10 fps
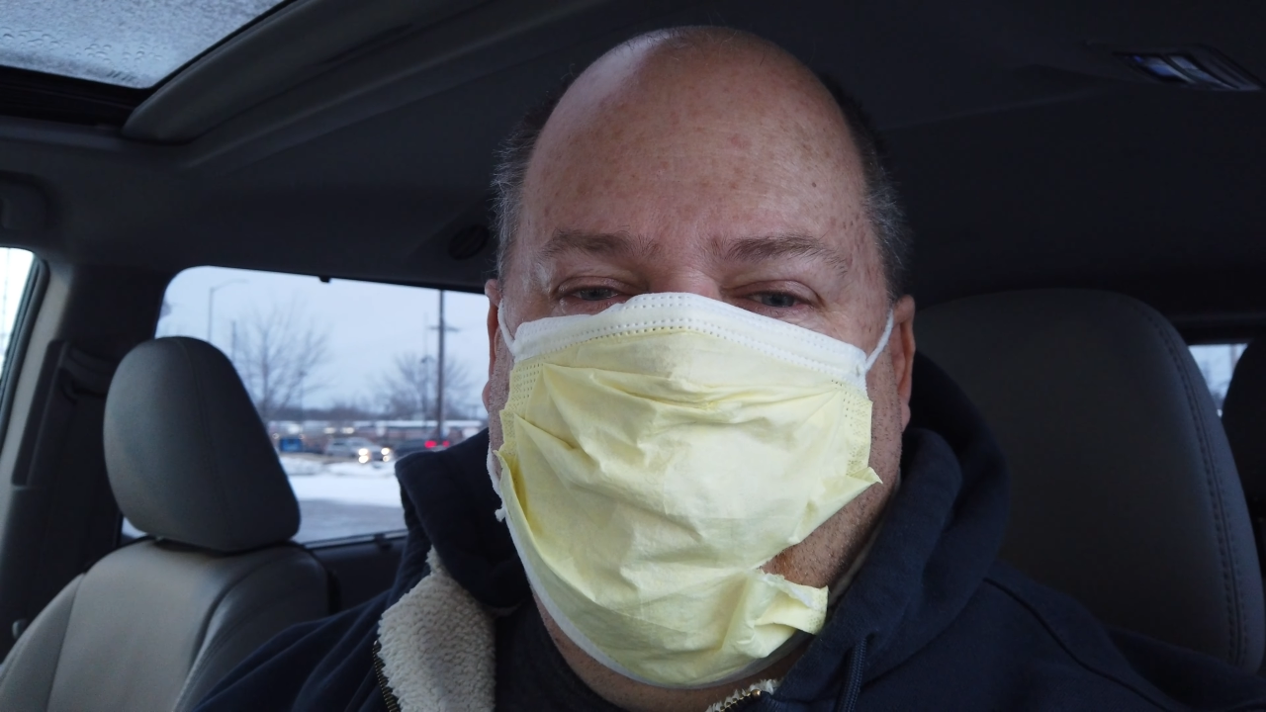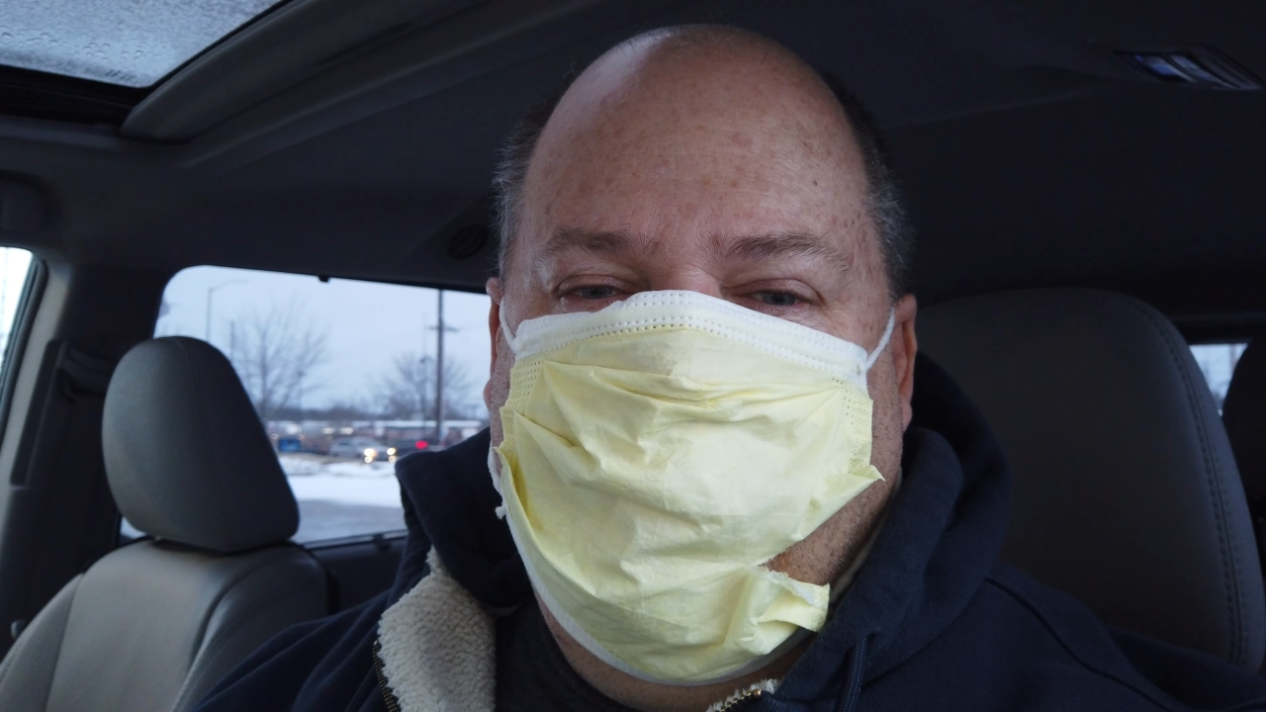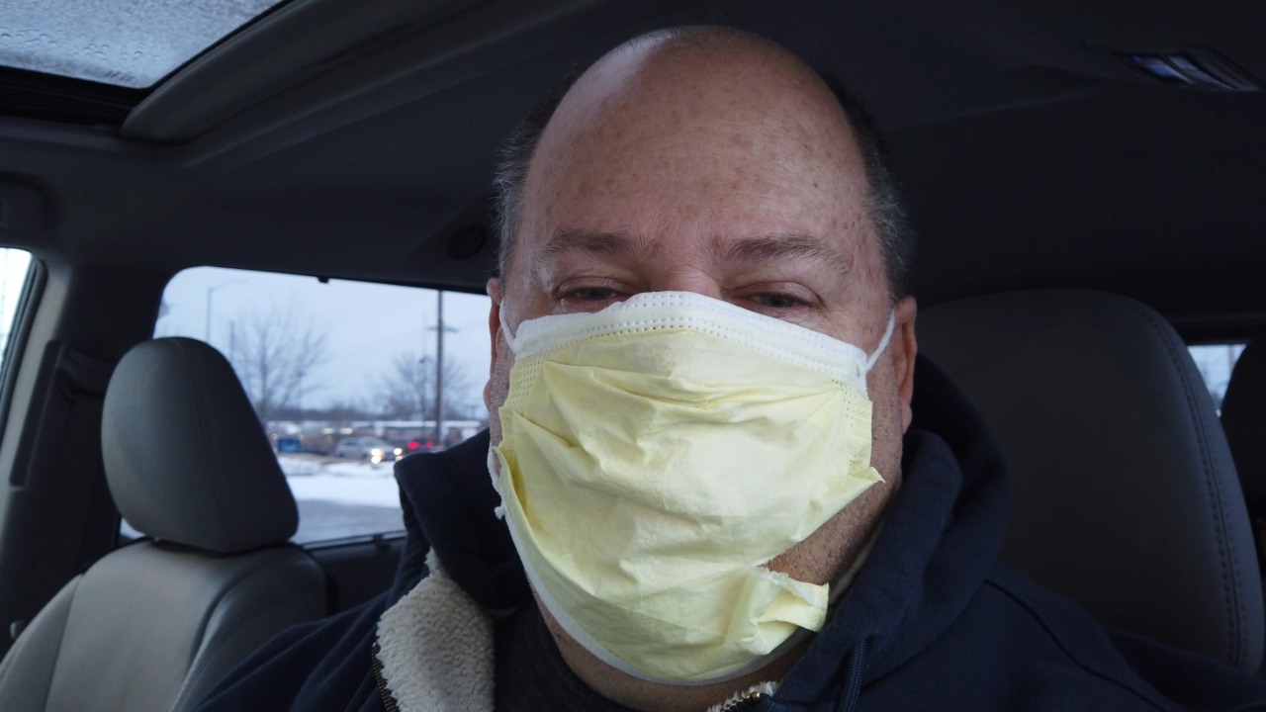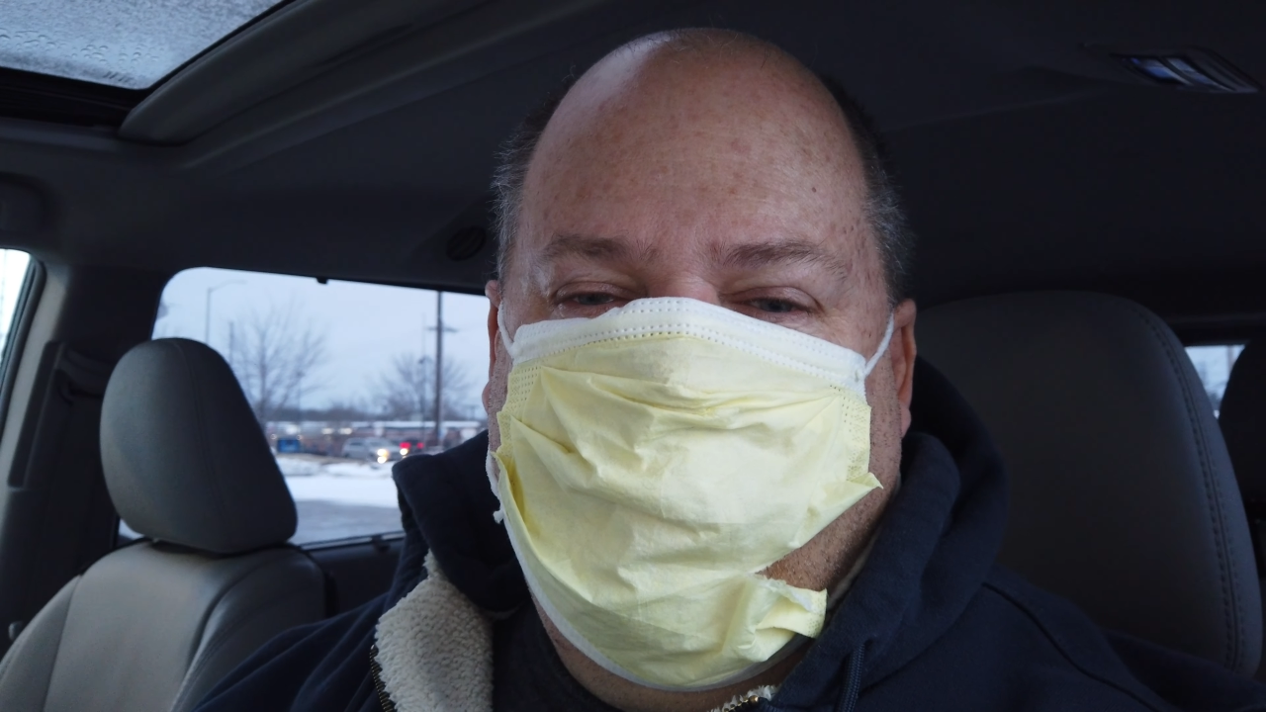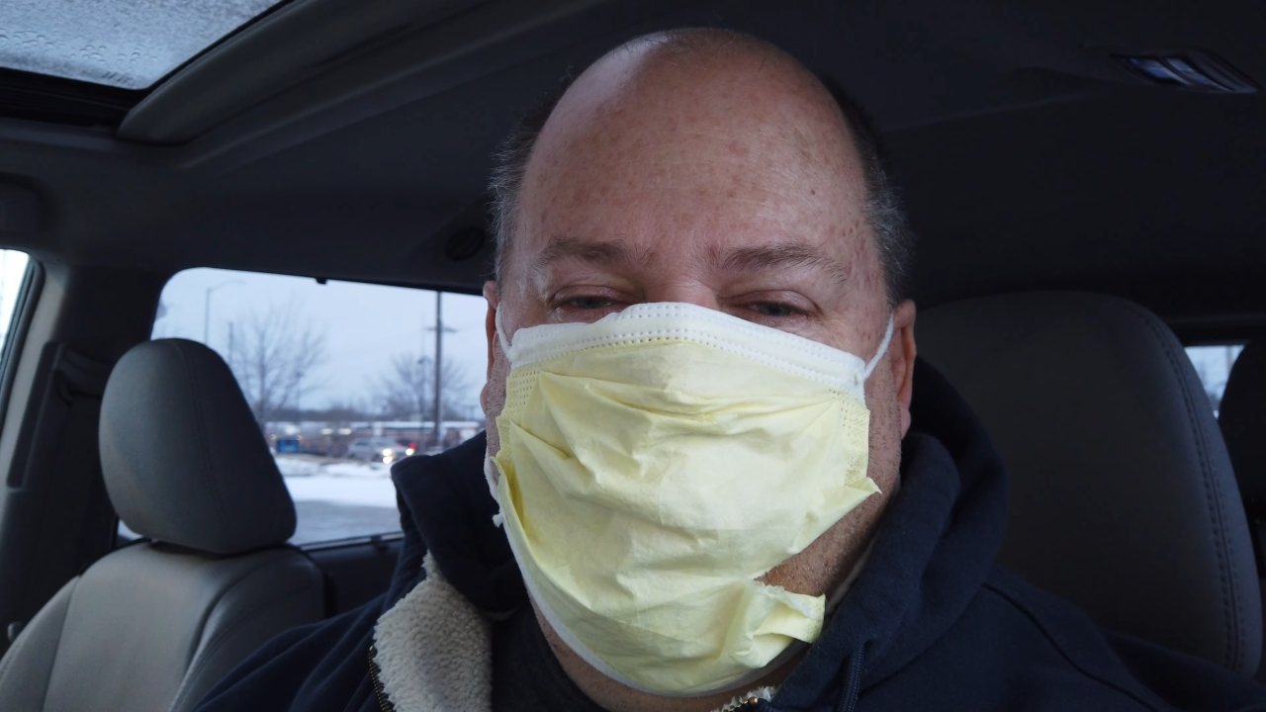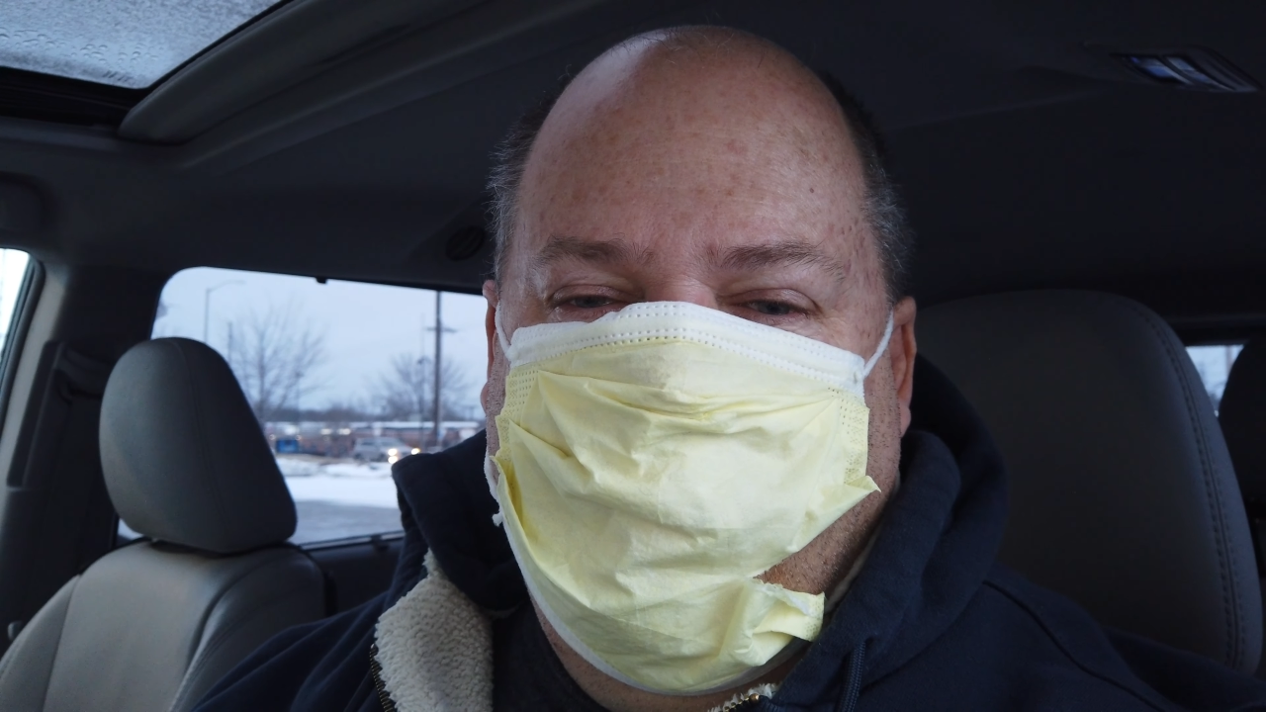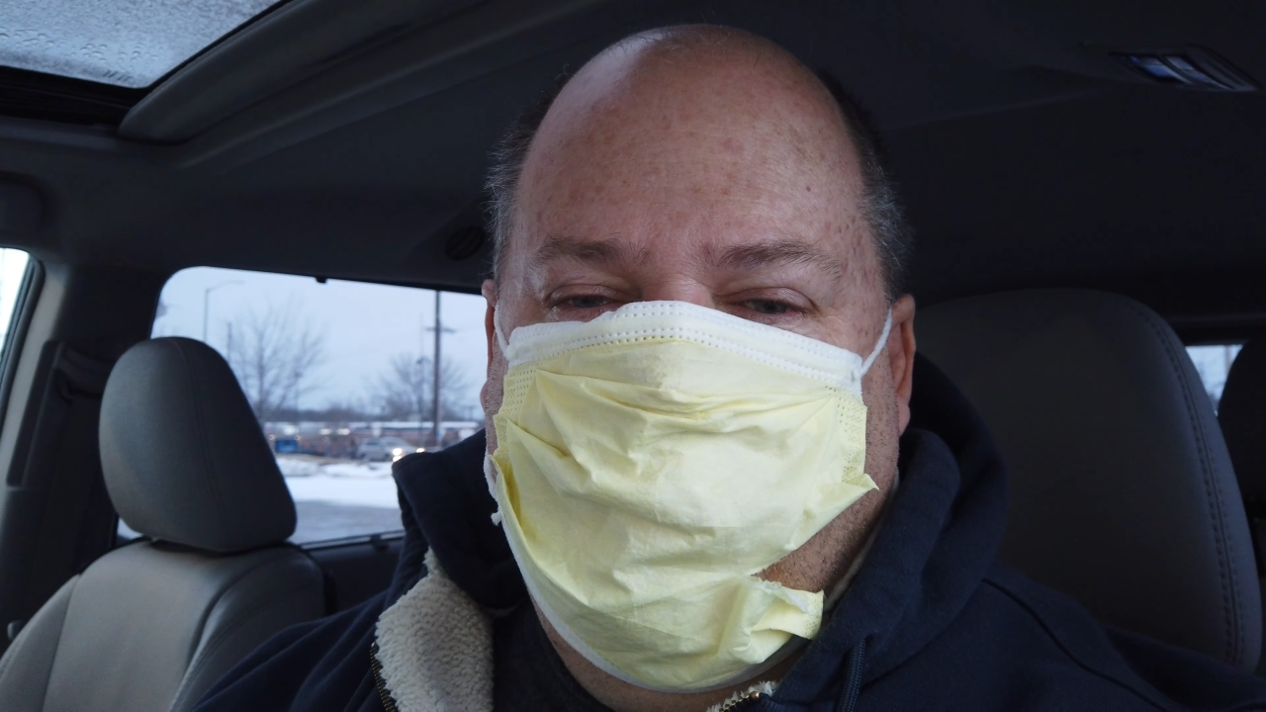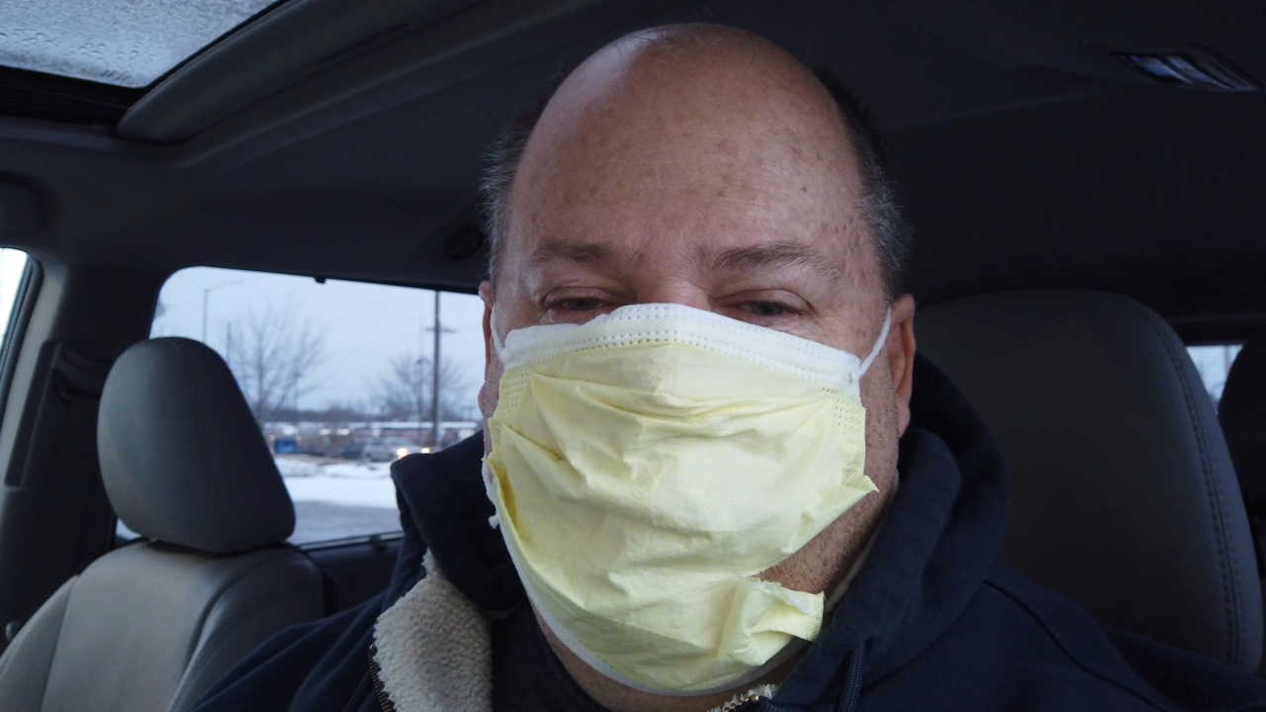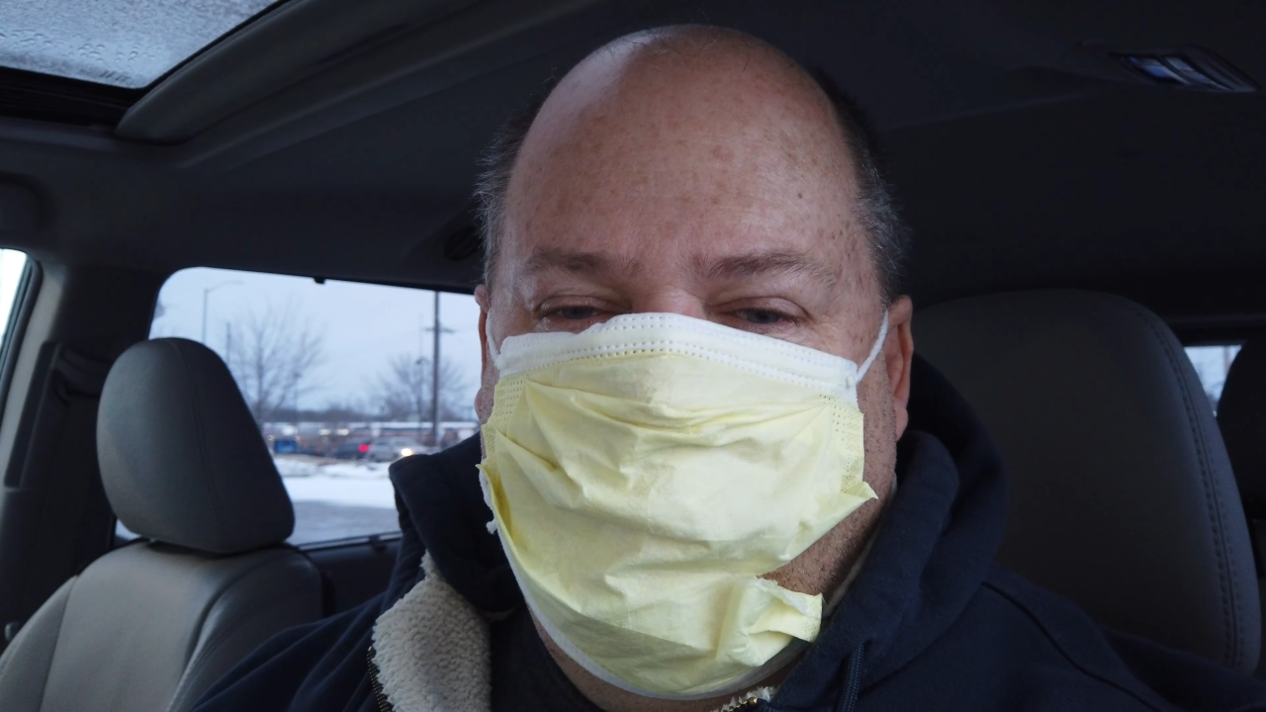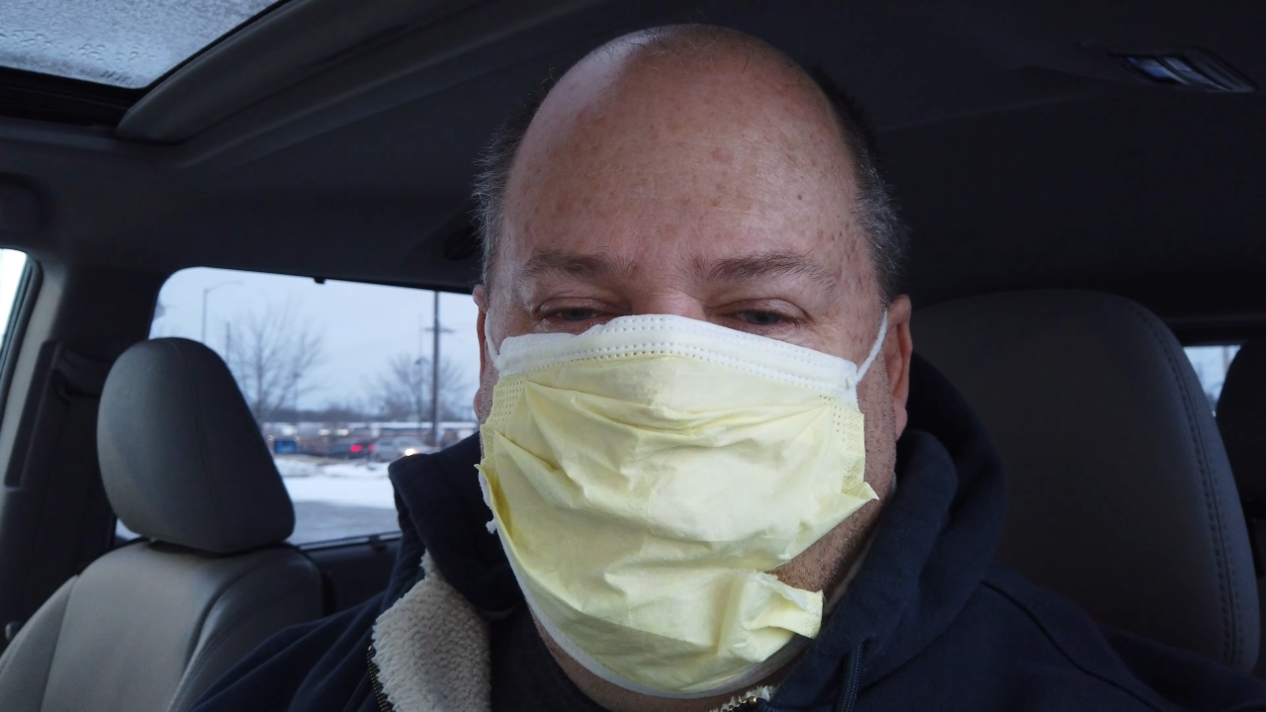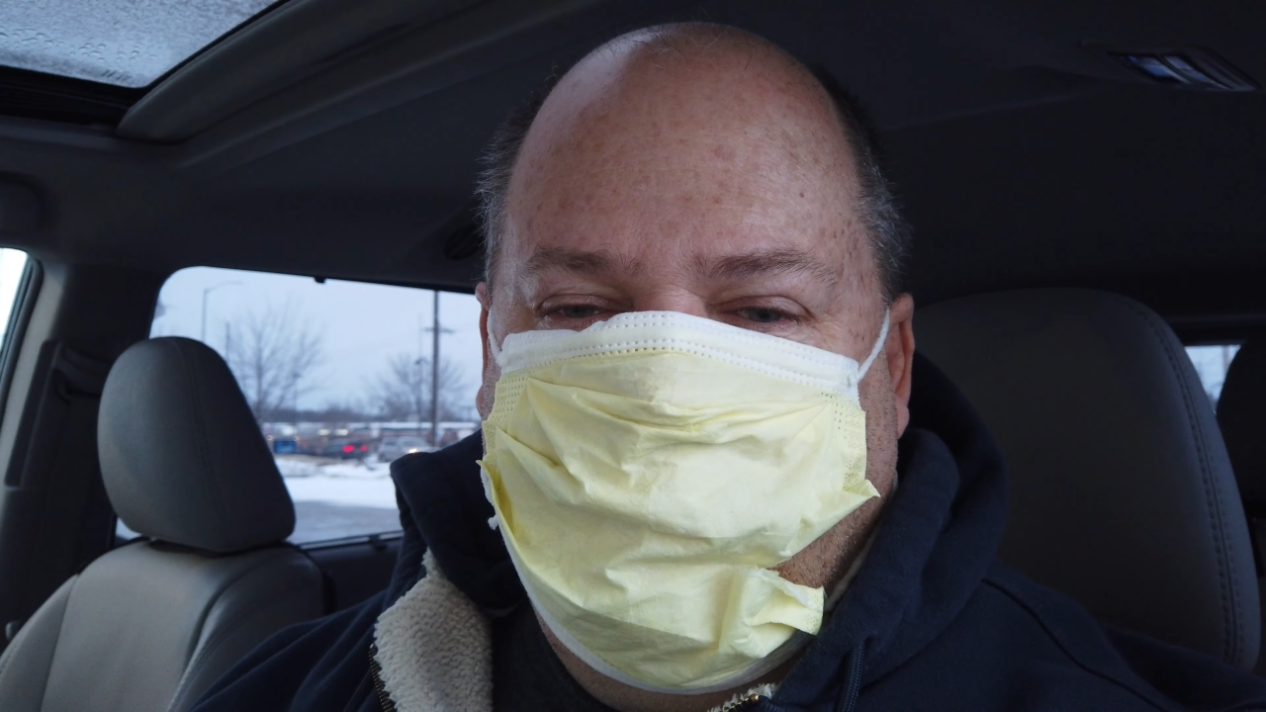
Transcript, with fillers: late, so